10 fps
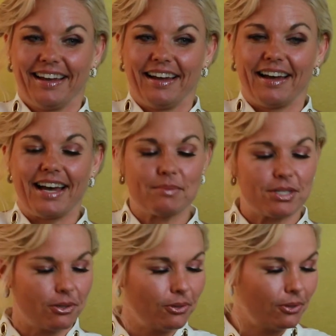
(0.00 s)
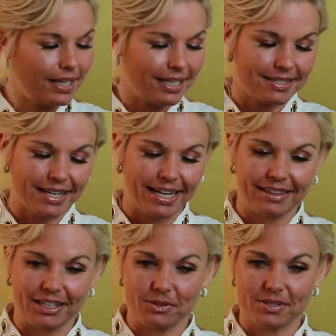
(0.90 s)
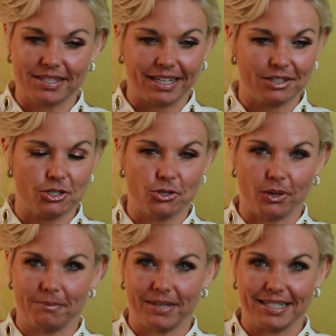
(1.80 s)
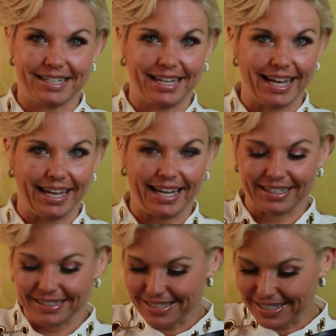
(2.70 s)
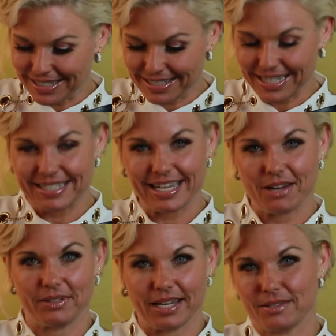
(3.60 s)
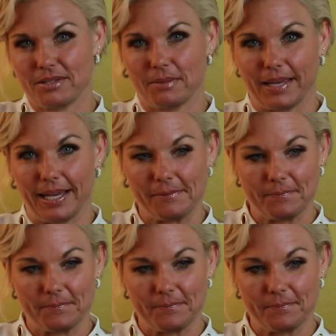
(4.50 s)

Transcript: i'm so excited that you decided to join me today and to sit down next to me